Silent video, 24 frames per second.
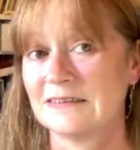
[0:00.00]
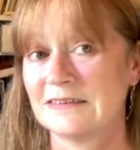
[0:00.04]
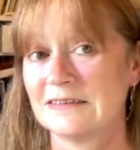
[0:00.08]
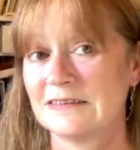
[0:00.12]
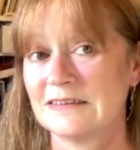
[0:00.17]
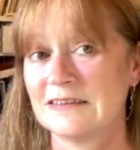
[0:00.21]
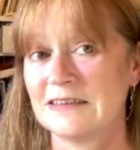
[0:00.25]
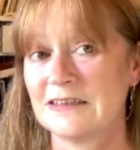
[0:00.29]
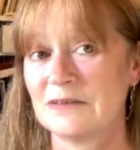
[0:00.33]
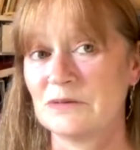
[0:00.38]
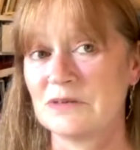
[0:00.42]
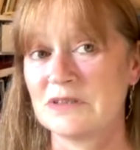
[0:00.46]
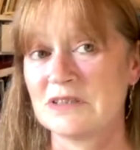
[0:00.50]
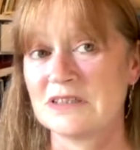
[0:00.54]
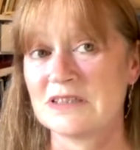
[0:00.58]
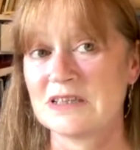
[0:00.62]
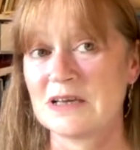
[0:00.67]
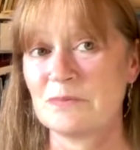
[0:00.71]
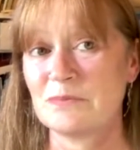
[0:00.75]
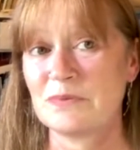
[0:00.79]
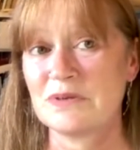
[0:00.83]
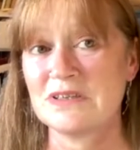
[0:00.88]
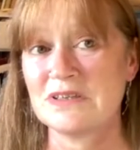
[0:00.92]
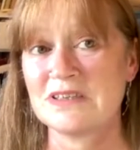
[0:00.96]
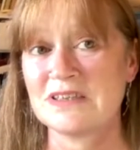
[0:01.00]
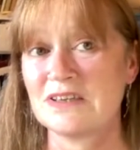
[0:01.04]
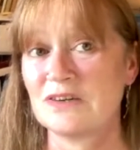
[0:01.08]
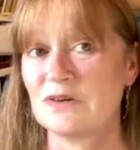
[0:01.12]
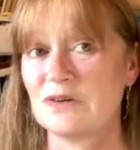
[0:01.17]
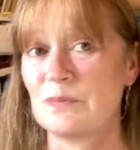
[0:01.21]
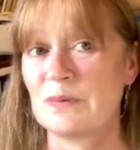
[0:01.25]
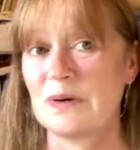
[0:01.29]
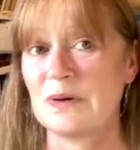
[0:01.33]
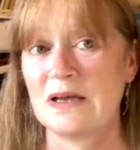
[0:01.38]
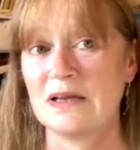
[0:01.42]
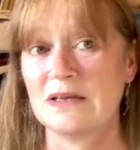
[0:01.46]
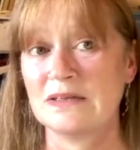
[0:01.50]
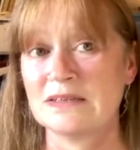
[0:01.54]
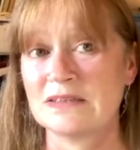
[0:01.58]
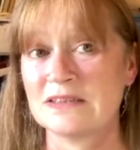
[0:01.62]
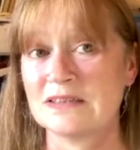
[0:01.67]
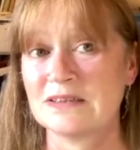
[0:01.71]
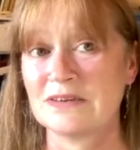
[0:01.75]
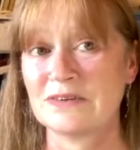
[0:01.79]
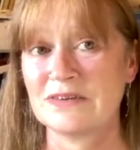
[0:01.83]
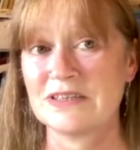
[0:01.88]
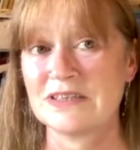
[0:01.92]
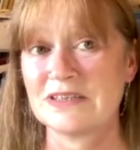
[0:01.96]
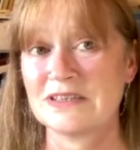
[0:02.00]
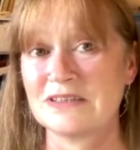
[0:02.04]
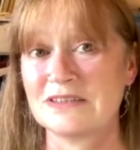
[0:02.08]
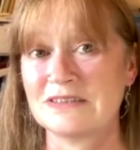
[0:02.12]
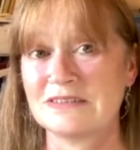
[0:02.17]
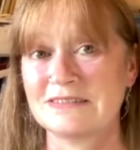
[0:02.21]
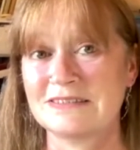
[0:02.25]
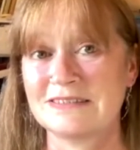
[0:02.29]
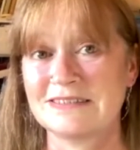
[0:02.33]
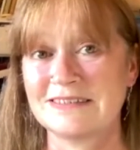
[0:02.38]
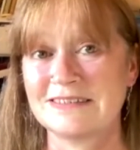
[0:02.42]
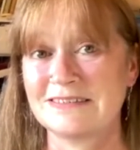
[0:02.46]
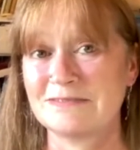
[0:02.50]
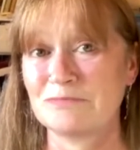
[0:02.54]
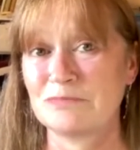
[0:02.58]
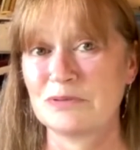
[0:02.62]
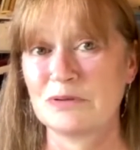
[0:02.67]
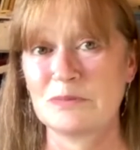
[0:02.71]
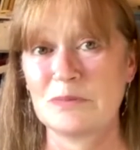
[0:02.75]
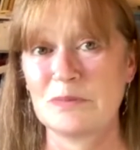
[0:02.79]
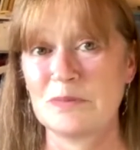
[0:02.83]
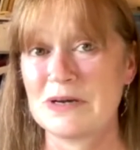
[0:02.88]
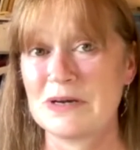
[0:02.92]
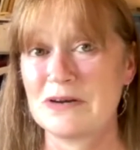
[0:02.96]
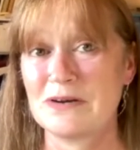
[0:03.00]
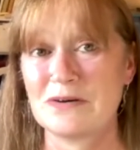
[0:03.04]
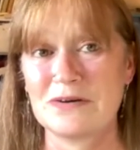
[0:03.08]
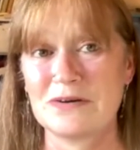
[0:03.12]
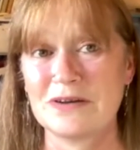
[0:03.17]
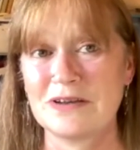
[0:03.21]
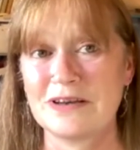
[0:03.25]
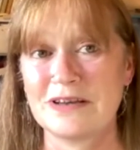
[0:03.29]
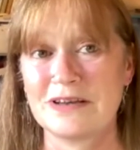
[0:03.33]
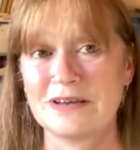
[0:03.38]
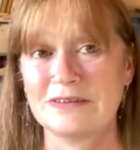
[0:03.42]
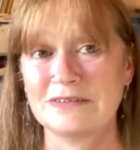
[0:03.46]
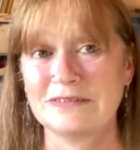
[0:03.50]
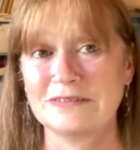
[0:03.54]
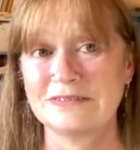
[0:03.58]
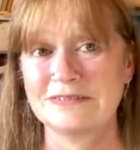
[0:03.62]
It was Stampin' Steel Plus, so it's probably not going to.